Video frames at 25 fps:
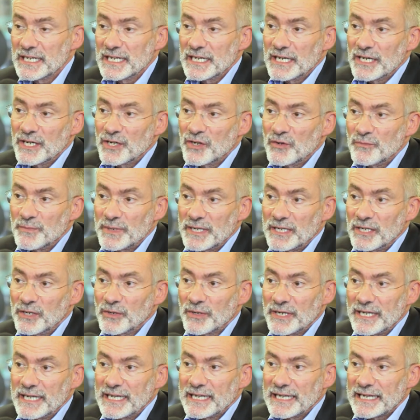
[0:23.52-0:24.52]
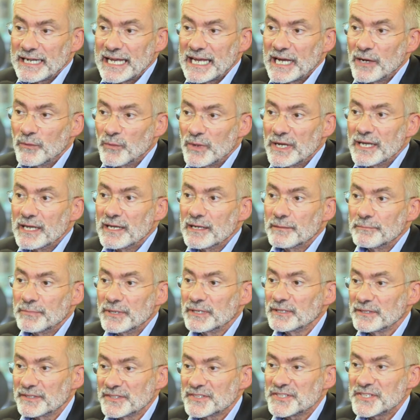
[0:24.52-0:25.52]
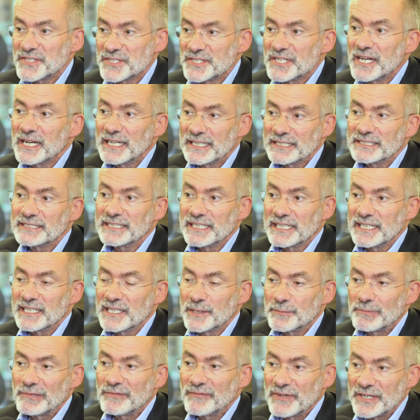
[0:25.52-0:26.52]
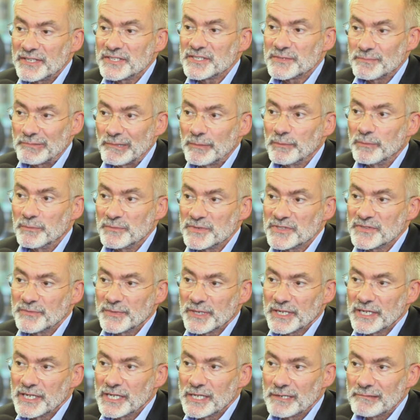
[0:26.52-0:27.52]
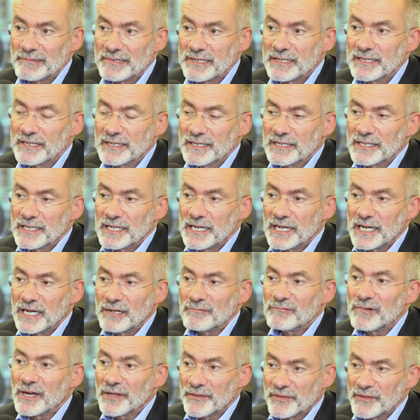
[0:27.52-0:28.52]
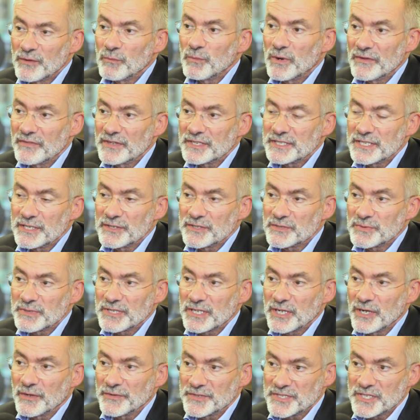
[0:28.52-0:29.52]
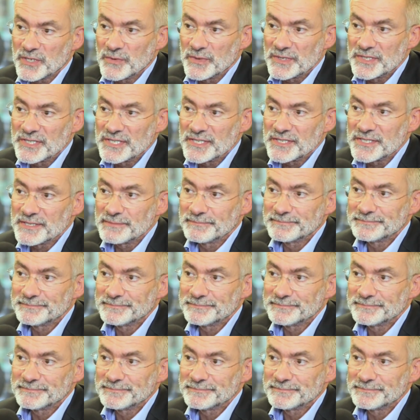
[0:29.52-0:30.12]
who've been looking at how we build a society that prevents problems from occurring rather than one that deals with the consequences.